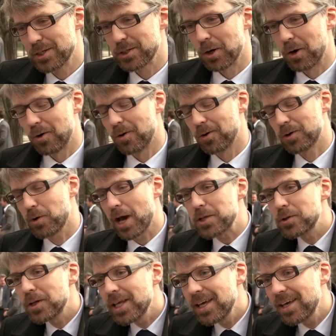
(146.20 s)
So
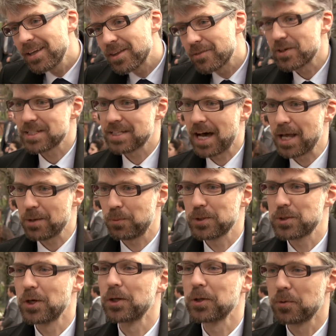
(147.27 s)
gradually, the facade
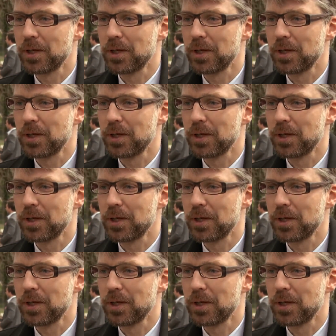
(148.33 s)
will turn